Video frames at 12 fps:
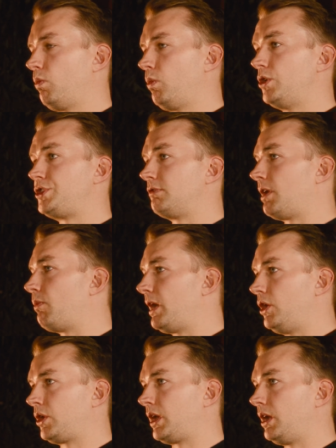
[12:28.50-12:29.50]
what's your runway
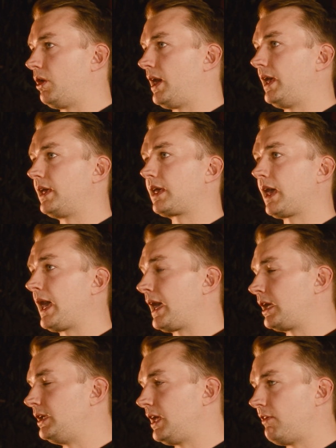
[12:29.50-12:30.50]
looking like, how
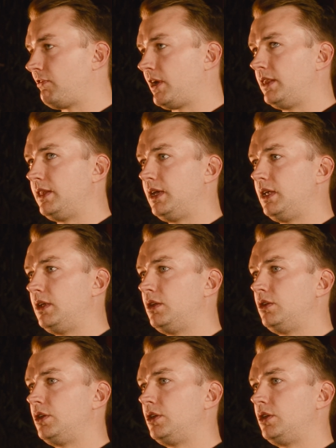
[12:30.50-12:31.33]
can you get funding.